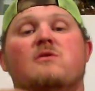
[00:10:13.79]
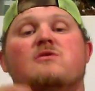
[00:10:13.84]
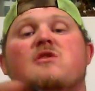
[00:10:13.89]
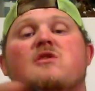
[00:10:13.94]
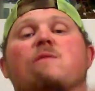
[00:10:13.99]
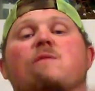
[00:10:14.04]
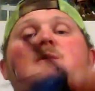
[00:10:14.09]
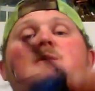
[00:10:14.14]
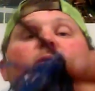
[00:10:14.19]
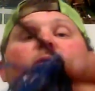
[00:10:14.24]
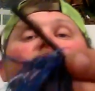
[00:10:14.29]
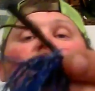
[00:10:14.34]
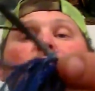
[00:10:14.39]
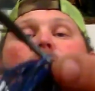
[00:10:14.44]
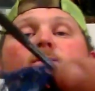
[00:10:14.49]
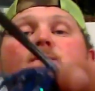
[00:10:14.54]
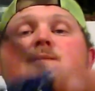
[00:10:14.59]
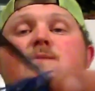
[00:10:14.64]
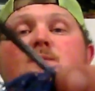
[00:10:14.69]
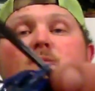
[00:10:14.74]
Some of
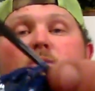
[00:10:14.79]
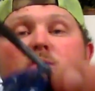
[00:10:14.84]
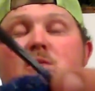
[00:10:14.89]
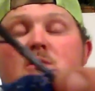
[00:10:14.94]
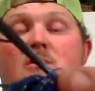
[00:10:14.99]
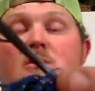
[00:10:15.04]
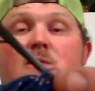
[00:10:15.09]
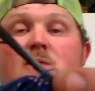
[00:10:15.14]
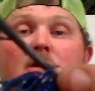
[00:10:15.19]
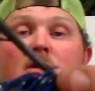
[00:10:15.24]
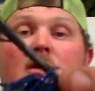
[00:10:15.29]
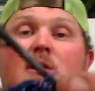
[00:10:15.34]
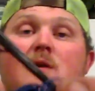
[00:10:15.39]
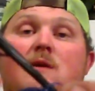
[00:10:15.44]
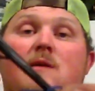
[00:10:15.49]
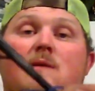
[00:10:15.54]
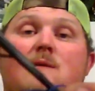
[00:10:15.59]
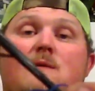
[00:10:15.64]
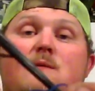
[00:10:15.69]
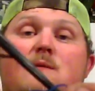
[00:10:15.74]
them,
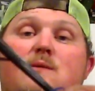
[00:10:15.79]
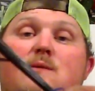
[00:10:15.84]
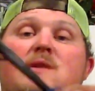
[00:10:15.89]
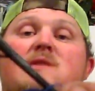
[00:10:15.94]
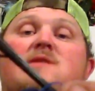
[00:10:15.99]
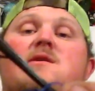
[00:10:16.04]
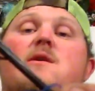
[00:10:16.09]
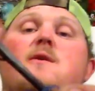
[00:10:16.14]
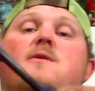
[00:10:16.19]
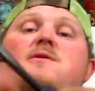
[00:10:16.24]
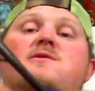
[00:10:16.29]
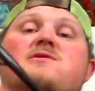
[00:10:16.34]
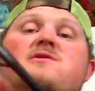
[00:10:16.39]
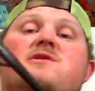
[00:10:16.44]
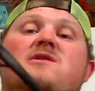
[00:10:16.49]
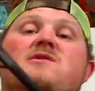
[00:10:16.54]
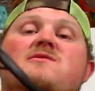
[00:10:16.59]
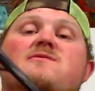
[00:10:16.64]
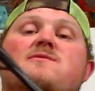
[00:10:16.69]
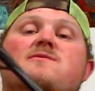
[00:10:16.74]
the weed guard
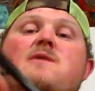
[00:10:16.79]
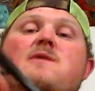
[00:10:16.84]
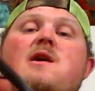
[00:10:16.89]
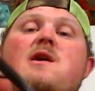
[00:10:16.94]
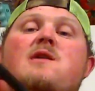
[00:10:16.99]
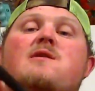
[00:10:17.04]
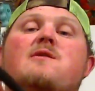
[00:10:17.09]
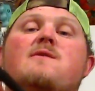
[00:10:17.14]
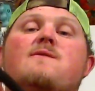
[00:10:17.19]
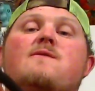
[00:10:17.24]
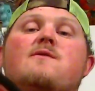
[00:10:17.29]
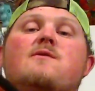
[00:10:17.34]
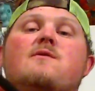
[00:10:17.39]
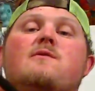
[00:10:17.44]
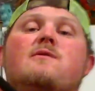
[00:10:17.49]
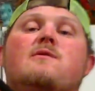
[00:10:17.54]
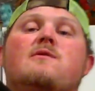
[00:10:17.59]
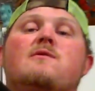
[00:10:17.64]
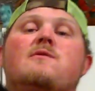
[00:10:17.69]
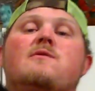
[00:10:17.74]
sits right over
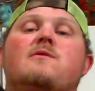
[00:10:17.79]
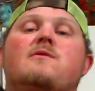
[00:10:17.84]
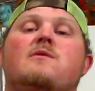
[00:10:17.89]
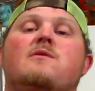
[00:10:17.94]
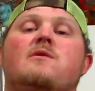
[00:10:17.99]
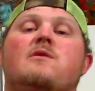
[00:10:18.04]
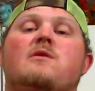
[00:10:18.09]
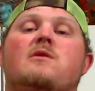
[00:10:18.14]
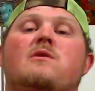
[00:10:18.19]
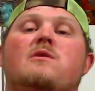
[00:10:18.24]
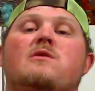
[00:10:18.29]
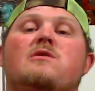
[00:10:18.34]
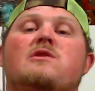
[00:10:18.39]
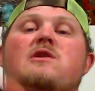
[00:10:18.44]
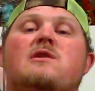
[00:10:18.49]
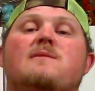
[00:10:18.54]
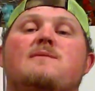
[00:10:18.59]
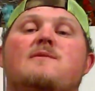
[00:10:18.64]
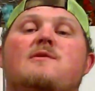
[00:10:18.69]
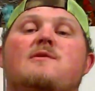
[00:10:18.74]
the
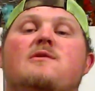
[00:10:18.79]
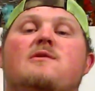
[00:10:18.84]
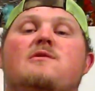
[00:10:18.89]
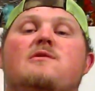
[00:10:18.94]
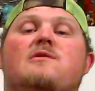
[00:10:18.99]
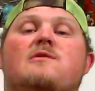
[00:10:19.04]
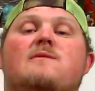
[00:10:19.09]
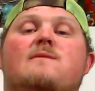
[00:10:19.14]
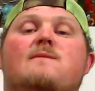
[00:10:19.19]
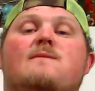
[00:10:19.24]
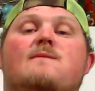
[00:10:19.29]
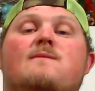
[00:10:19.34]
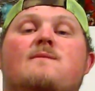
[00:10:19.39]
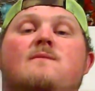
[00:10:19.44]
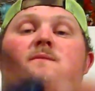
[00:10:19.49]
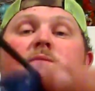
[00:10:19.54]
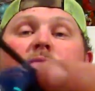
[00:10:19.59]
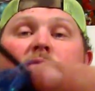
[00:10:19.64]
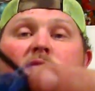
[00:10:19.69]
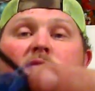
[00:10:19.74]
tip of the hook,
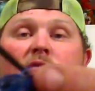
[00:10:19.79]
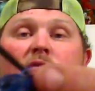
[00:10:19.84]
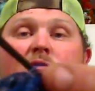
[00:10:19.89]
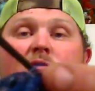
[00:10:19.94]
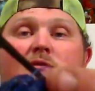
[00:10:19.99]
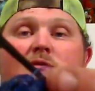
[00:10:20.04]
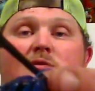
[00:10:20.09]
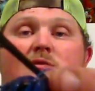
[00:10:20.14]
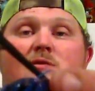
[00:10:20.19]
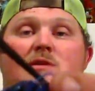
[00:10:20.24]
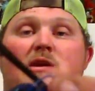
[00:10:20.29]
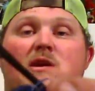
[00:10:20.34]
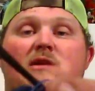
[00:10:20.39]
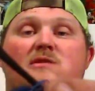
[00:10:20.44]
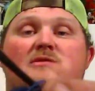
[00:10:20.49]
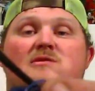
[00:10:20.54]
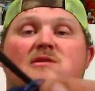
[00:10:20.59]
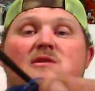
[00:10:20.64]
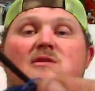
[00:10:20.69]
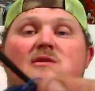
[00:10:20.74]
like
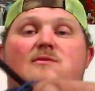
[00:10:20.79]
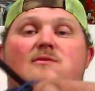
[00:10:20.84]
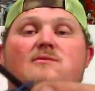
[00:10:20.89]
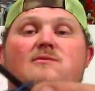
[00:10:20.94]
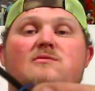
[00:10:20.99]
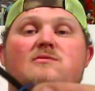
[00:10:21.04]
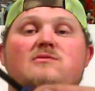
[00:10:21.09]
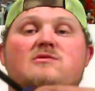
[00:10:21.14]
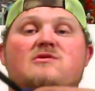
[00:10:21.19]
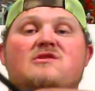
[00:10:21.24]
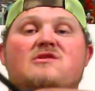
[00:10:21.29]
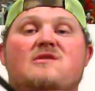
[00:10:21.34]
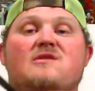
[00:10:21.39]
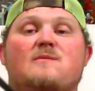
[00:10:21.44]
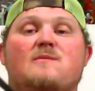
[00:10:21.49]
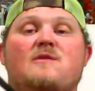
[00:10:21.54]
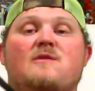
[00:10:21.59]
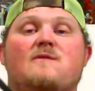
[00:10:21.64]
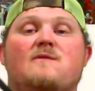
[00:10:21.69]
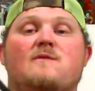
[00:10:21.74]
so.
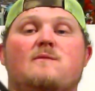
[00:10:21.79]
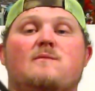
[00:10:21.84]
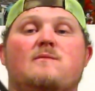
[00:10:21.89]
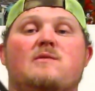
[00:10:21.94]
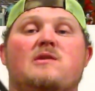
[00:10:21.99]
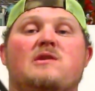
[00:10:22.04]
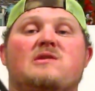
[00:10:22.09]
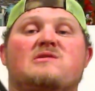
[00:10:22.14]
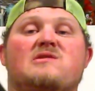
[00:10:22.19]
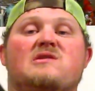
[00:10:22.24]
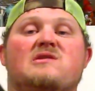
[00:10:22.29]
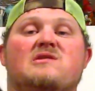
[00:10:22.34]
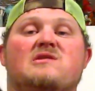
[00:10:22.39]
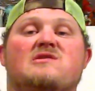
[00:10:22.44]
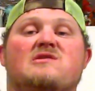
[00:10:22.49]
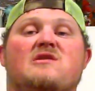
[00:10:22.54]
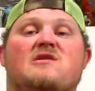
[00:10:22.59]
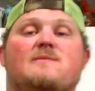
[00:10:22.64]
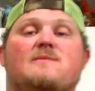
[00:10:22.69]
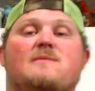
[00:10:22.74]
Some of them, it
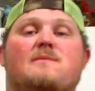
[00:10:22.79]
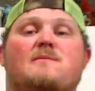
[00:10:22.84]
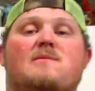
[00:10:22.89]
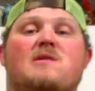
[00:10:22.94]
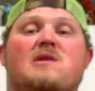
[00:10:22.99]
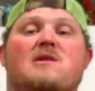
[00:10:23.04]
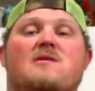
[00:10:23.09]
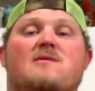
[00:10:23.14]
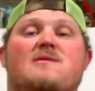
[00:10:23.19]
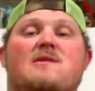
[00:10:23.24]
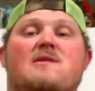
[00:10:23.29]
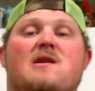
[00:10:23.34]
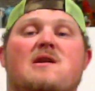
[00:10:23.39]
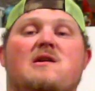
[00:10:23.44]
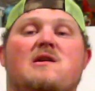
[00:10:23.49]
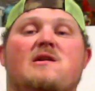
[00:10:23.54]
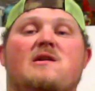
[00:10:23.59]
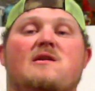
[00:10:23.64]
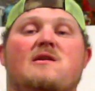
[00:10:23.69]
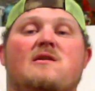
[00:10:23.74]
sits up about
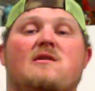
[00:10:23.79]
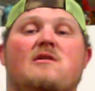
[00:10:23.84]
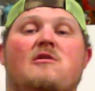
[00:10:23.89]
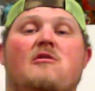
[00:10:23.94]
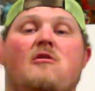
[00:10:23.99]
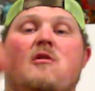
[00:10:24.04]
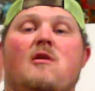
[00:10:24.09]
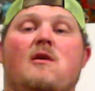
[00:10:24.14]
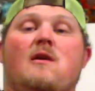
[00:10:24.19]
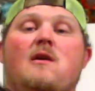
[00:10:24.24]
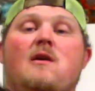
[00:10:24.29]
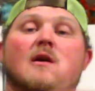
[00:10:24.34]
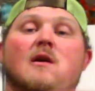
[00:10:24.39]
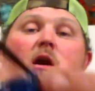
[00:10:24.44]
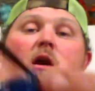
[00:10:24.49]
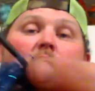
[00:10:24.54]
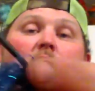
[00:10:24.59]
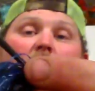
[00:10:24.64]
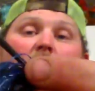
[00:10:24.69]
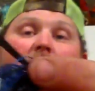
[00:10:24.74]
right here.
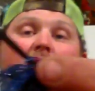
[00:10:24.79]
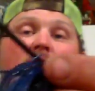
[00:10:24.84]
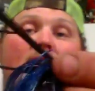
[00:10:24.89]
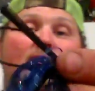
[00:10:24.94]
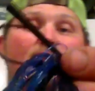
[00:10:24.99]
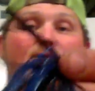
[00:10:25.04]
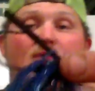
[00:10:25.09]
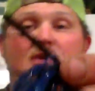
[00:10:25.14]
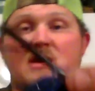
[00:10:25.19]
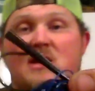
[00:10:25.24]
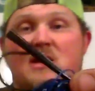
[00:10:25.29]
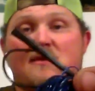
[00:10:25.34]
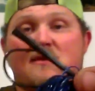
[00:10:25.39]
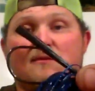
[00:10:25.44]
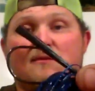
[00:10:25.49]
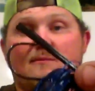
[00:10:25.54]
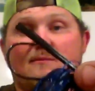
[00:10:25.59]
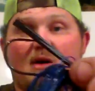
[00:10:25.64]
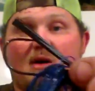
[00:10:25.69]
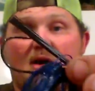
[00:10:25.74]
Either way, I
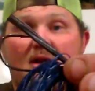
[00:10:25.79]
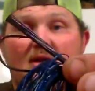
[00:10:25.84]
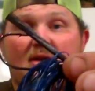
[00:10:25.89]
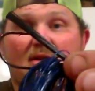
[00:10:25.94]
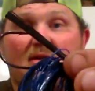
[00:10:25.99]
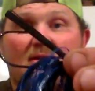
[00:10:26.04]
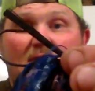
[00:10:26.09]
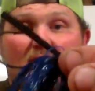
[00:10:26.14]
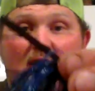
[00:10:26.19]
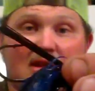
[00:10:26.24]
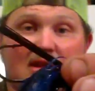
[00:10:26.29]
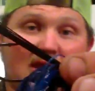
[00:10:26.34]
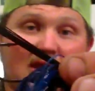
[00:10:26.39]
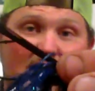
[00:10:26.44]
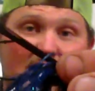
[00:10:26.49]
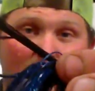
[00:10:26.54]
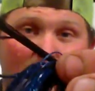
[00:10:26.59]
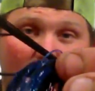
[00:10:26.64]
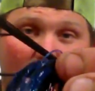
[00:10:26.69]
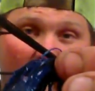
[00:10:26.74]
don't mind it. I
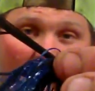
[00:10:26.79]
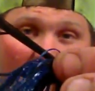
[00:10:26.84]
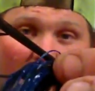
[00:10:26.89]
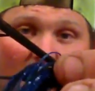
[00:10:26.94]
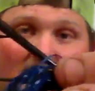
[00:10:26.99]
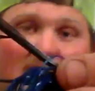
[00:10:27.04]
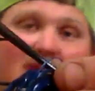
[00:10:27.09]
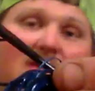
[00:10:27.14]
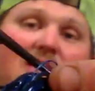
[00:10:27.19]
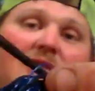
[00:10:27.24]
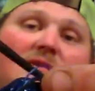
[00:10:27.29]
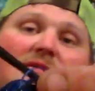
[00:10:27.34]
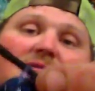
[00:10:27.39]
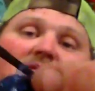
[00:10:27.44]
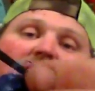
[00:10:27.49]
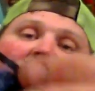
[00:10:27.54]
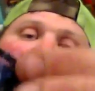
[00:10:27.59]
like it better like this.